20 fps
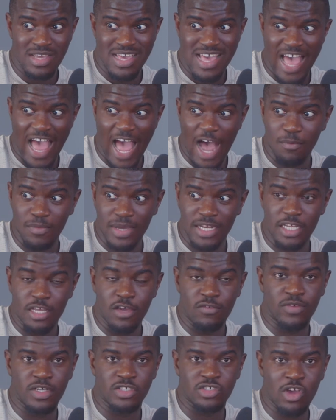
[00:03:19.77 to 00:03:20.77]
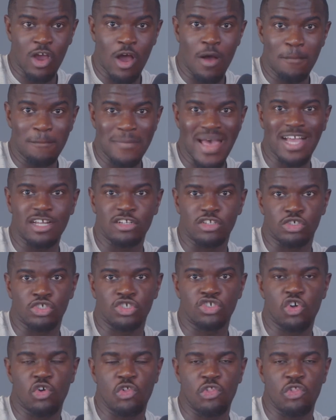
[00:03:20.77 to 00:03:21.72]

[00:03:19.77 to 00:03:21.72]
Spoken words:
How many of us come back to show